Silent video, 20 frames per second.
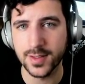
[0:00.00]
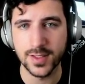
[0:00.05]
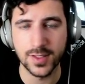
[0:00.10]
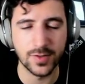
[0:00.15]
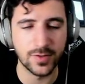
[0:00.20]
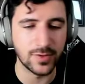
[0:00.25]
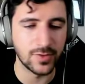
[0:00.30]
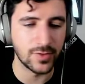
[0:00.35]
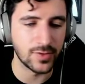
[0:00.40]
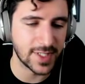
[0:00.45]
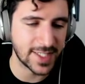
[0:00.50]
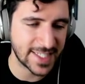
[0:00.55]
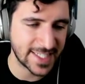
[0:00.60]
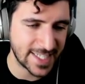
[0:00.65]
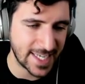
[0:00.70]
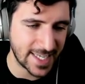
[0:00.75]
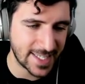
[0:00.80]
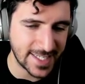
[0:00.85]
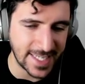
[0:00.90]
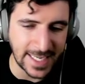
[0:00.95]
so
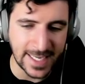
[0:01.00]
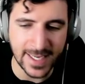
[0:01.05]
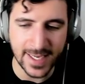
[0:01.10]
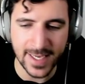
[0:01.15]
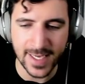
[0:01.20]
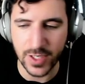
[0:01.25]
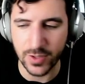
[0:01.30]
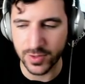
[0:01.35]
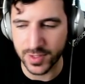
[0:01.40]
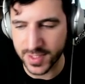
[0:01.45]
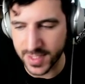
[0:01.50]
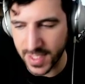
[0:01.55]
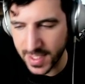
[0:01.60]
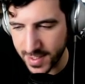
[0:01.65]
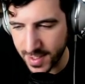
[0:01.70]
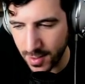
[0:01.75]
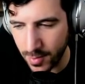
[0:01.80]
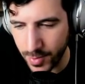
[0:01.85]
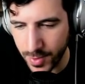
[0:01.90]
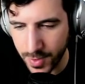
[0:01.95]
set E or set
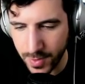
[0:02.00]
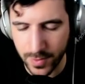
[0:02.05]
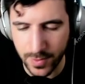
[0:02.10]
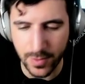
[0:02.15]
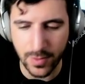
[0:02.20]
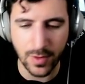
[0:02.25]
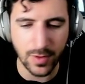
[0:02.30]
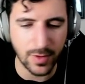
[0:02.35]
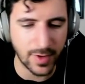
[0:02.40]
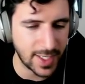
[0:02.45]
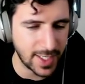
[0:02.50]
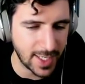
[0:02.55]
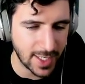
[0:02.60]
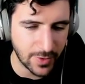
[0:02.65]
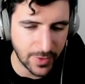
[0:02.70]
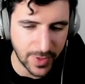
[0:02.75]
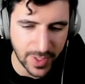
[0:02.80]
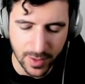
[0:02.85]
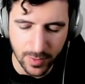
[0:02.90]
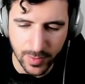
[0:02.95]
W or any
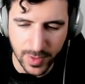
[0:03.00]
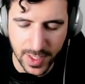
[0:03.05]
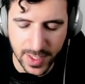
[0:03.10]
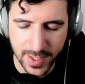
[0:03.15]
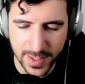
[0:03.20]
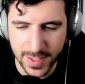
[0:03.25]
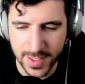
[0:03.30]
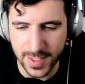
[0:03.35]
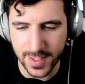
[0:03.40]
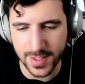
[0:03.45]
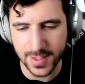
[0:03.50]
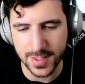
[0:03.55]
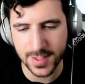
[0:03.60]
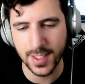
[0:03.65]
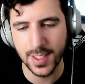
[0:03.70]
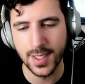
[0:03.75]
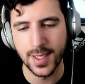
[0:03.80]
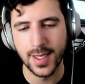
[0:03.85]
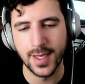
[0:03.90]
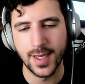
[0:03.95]
AoE abilities
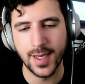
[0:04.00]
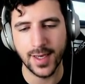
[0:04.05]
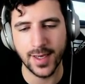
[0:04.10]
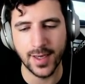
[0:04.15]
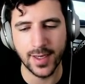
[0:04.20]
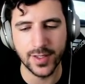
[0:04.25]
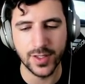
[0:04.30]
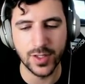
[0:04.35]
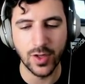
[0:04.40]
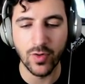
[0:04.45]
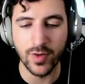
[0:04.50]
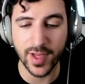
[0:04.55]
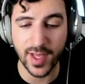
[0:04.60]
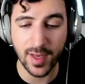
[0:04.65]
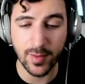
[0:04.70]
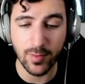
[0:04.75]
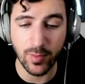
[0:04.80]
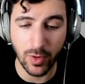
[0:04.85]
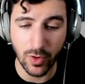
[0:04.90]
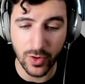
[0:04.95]
don't
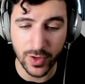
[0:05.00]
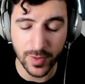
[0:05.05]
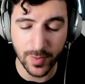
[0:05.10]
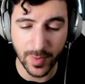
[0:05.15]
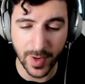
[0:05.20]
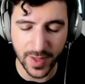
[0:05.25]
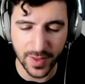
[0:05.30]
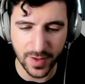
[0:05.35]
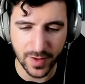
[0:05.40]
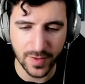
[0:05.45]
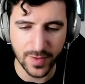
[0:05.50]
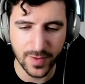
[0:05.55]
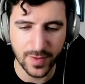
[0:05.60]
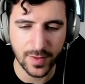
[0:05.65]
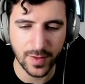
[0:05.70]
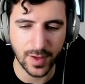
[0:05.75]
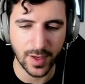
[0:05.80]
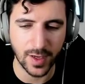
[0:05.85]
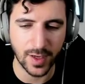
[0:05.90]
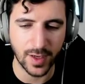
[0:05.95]
get blocked by this.